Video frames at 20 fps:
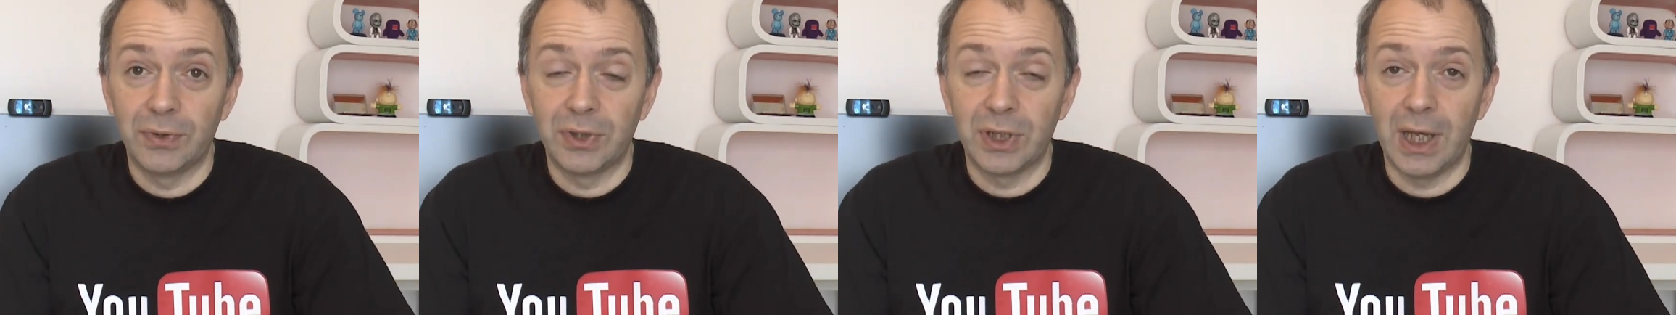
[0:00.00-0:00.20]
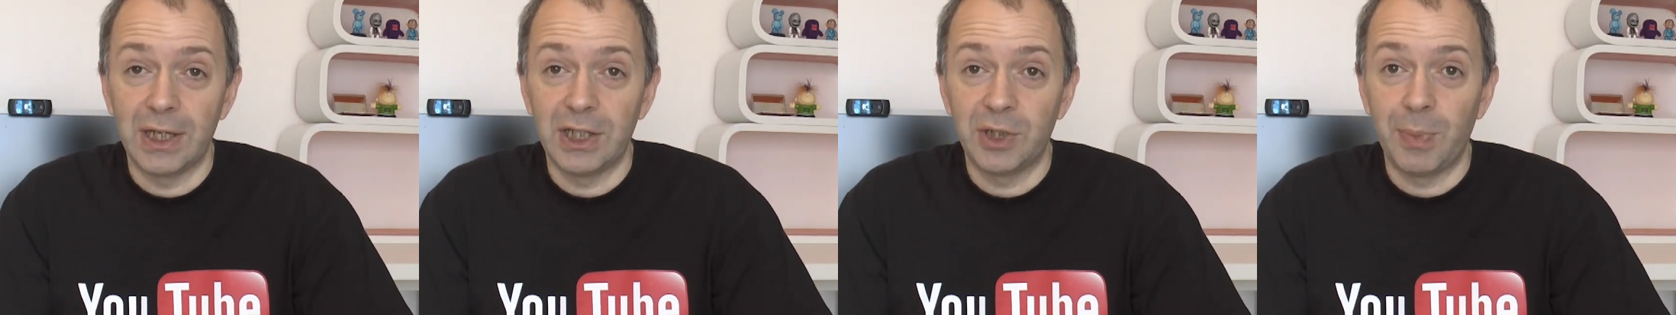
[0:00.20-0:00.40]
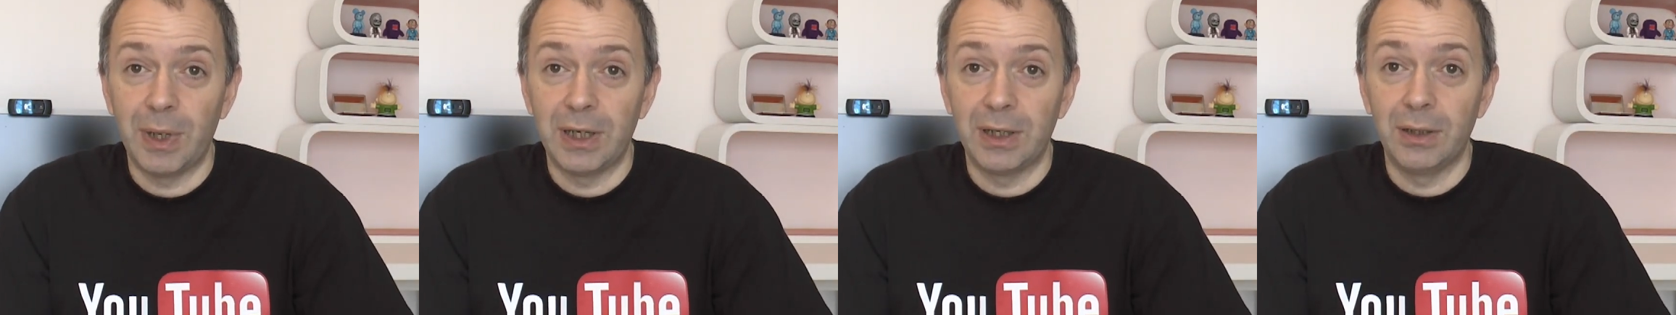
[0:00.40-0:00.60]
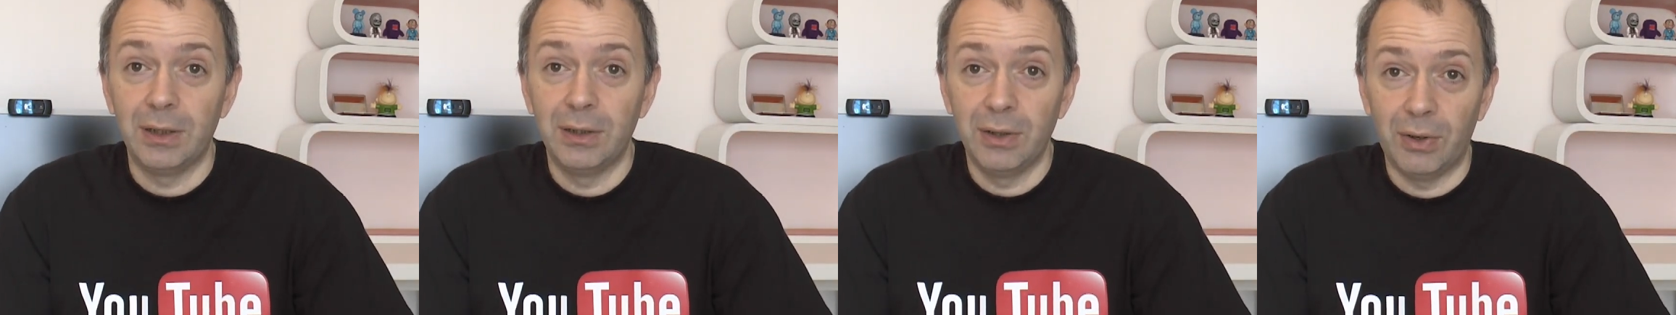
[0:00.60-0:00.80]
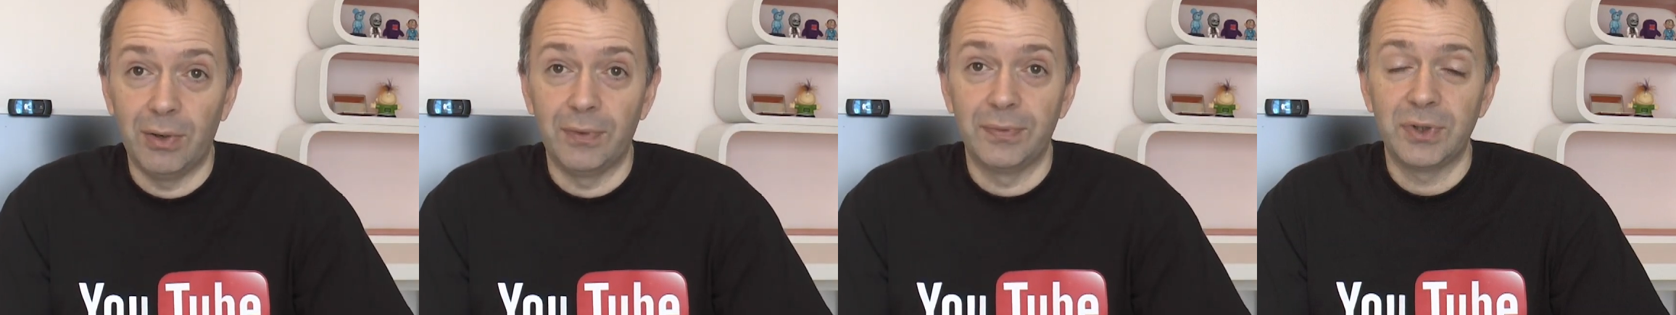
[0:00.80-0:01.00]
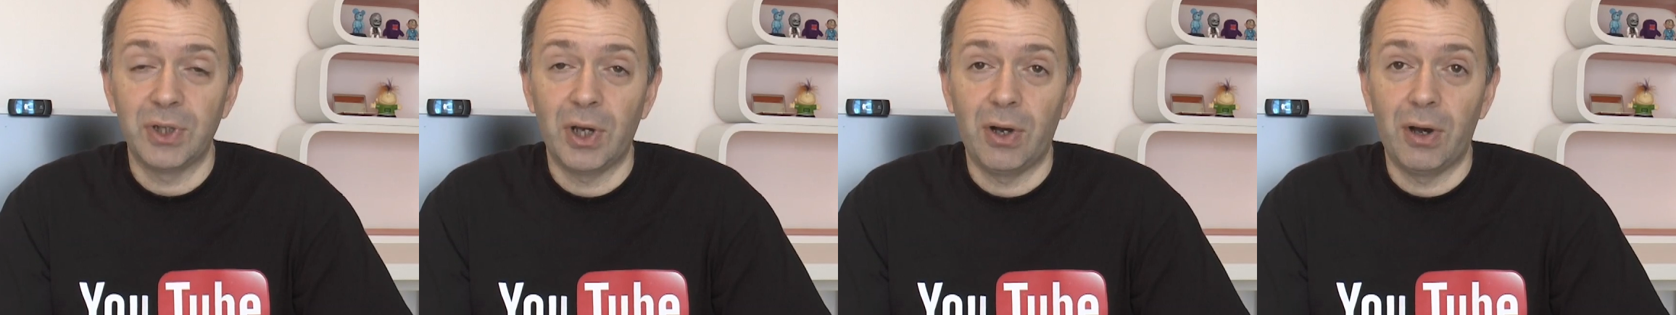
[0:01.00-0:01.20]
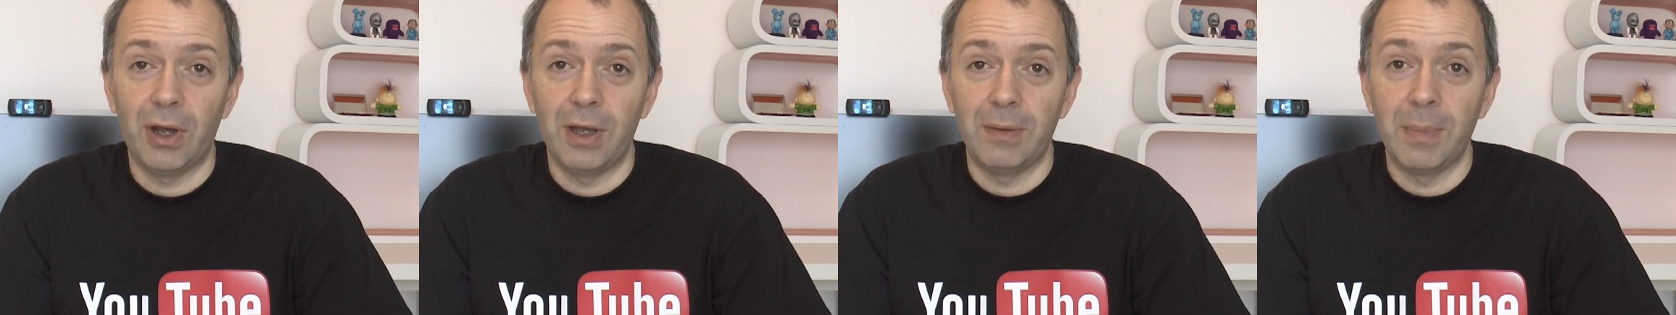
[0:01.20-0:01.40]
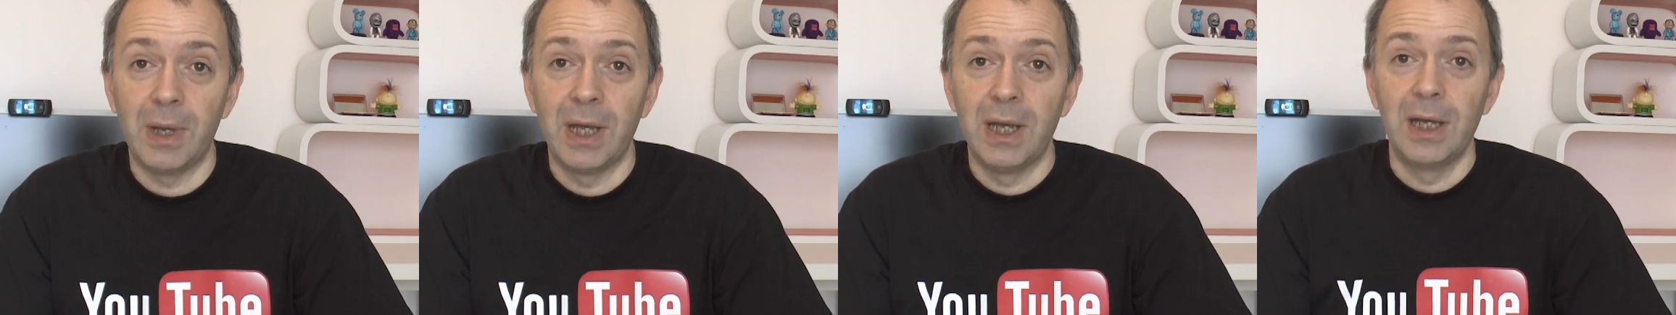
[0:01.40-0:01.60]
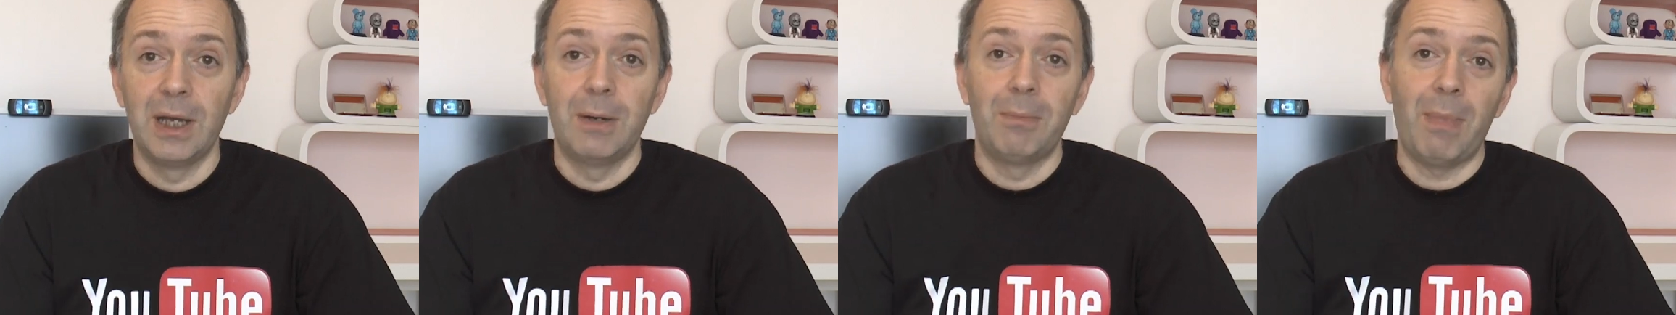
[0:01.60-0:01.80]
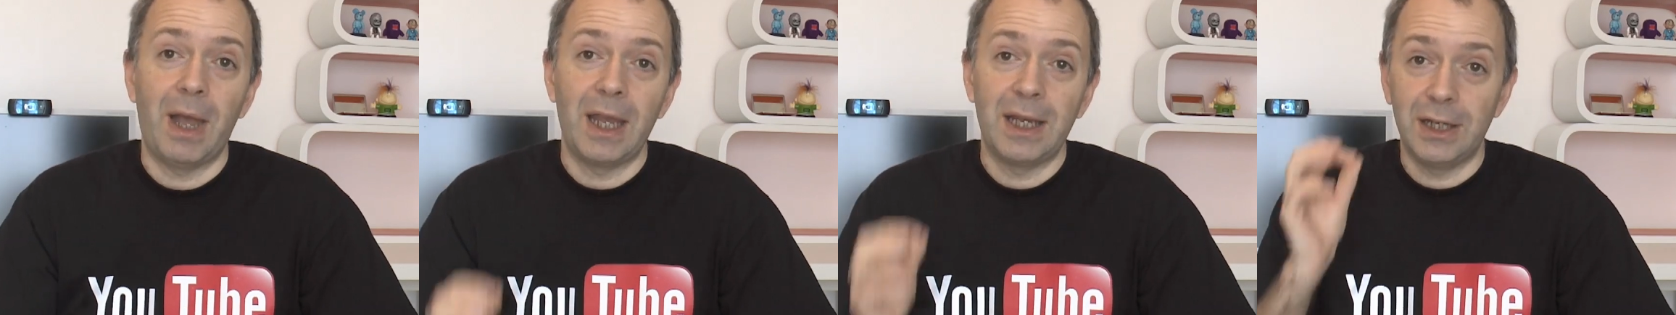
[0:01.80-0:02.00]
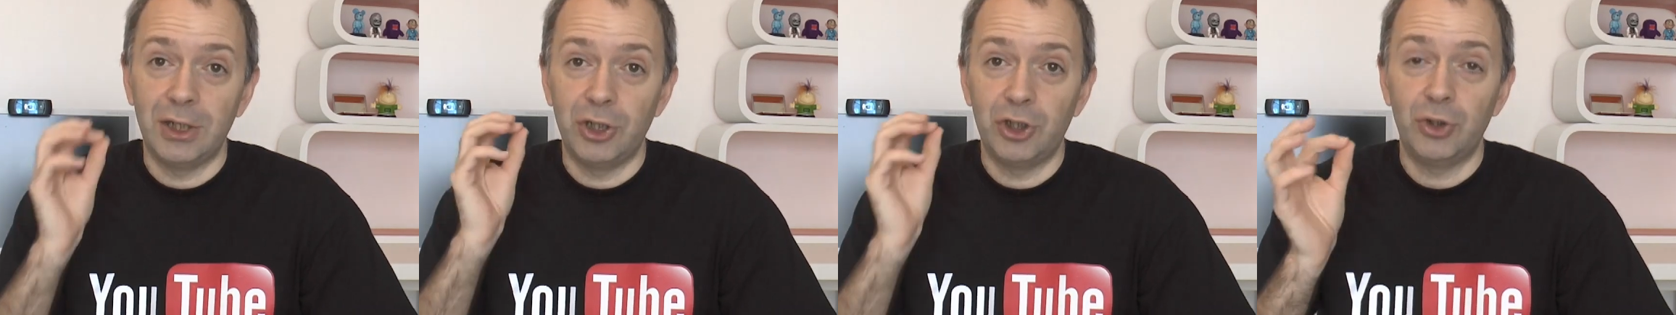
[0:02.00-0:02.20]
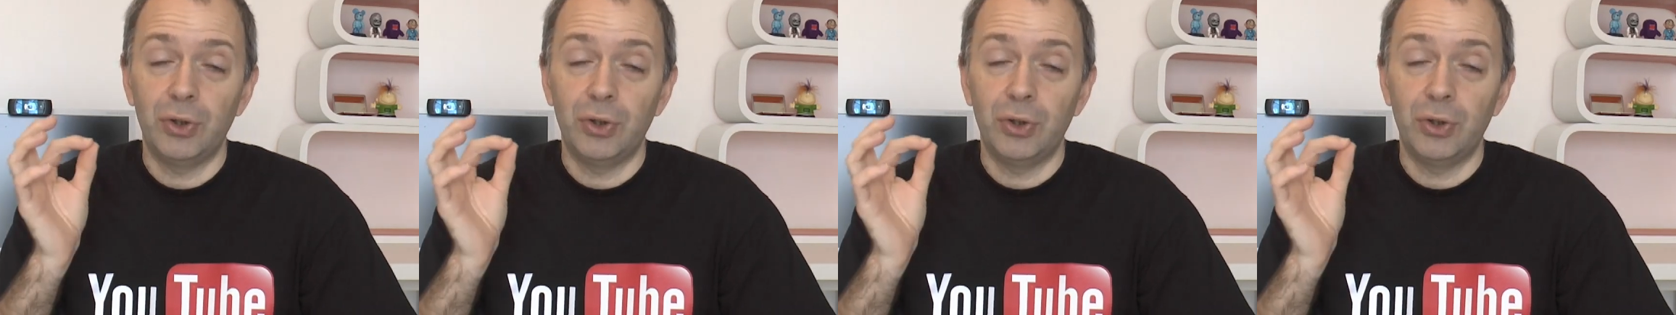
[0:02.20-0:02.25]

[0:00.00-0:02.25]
so they spend a lot of time making